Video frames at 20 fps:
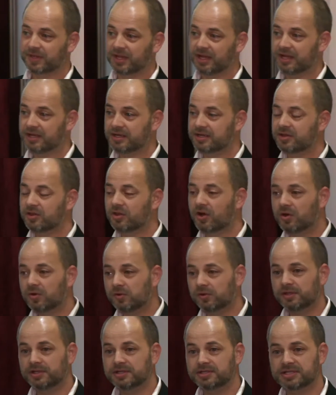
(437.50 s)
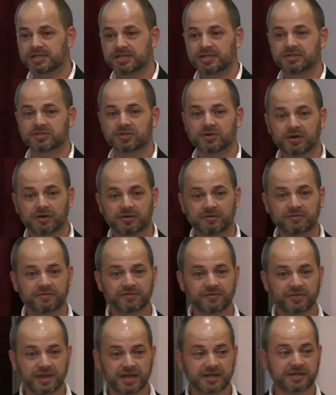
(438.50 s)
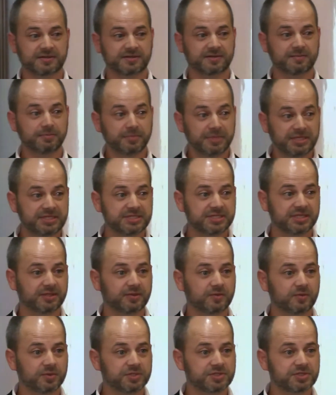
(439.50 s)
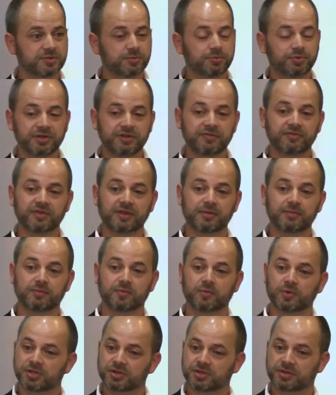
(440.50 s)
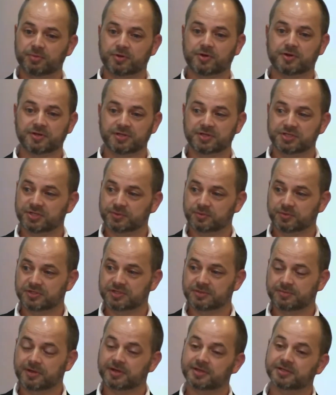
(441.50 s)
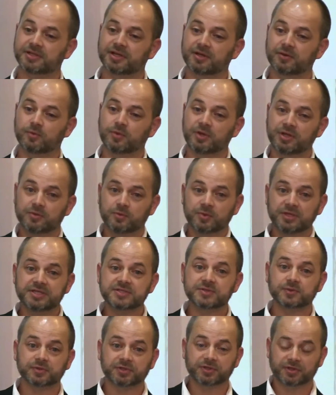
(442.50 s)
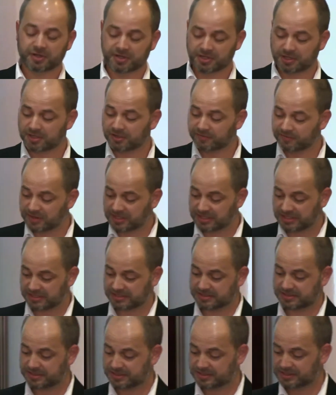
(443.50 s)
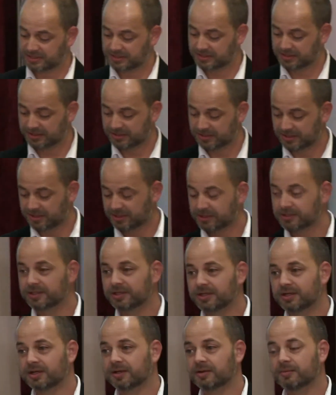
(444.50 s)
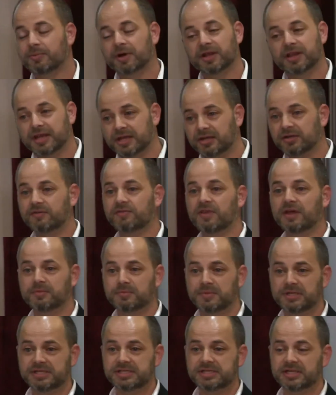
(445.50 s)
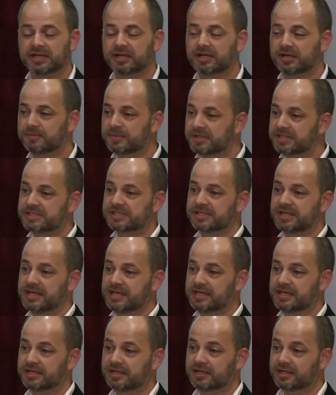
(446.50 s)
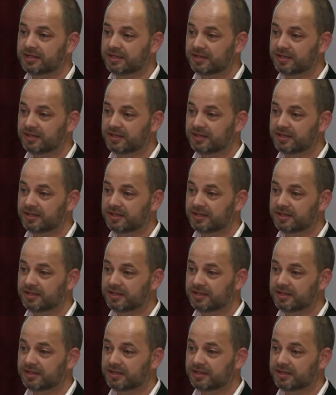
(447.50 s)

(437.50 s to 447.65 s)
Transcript: And the whole intent of that meeting was to brief them what the partnership was about and where we saw it going over the year. By the end of that meeting, I must say,